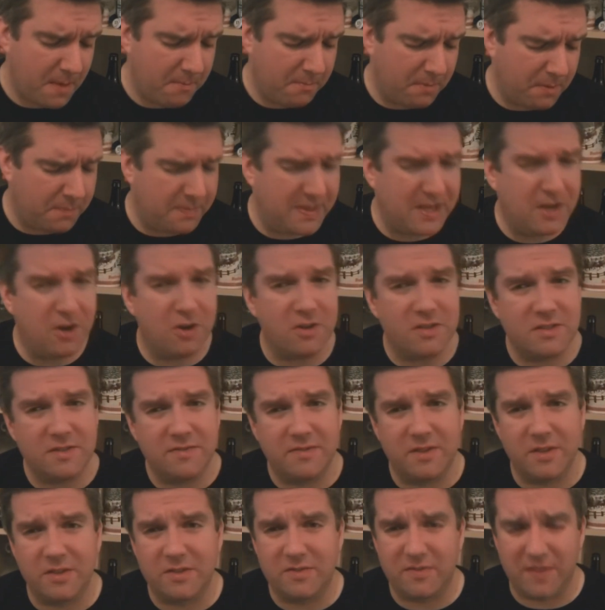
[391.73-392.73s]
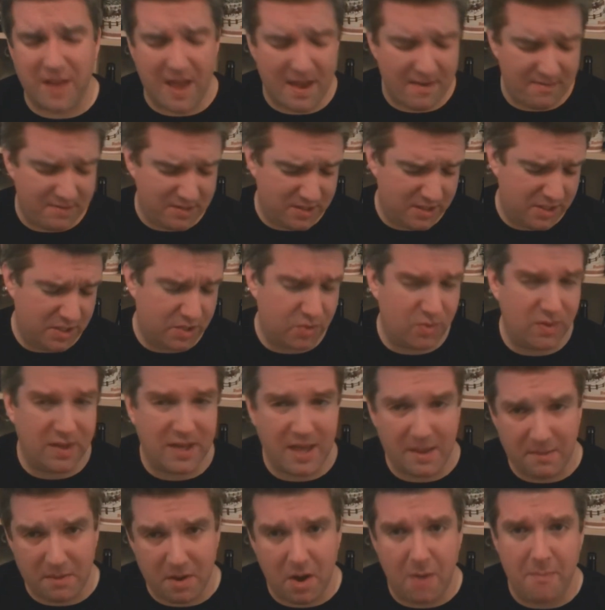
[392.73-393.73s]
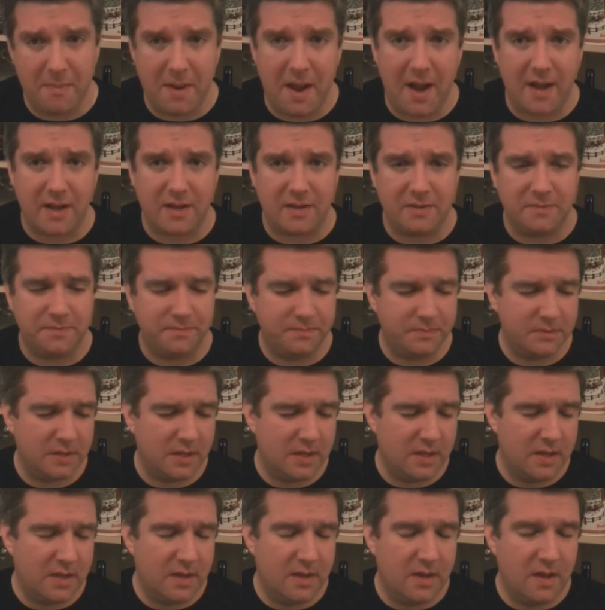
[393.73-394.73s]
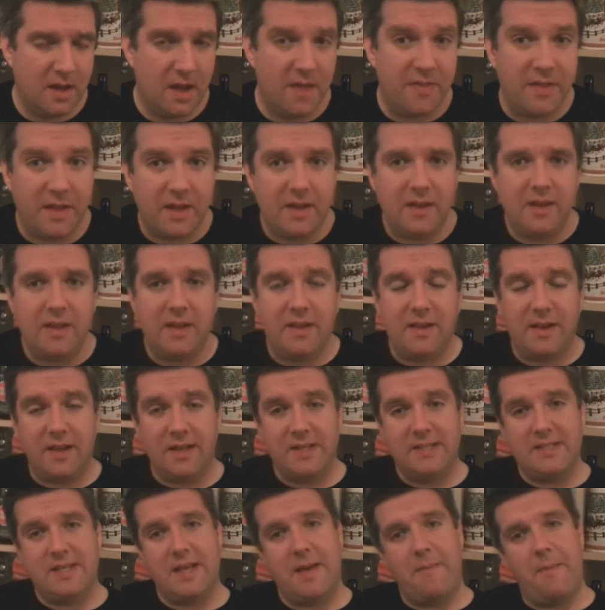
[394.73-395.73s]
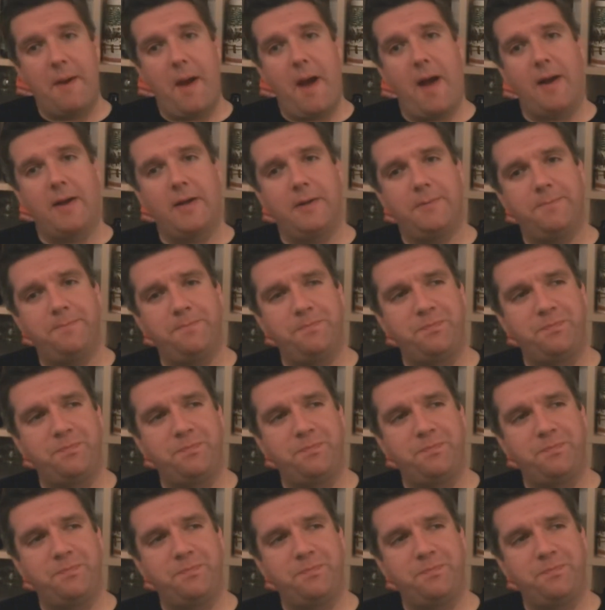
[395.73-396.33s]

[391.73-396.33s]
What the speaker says: But because of those flavours, you just want to keep going back. And then you kind of sit back.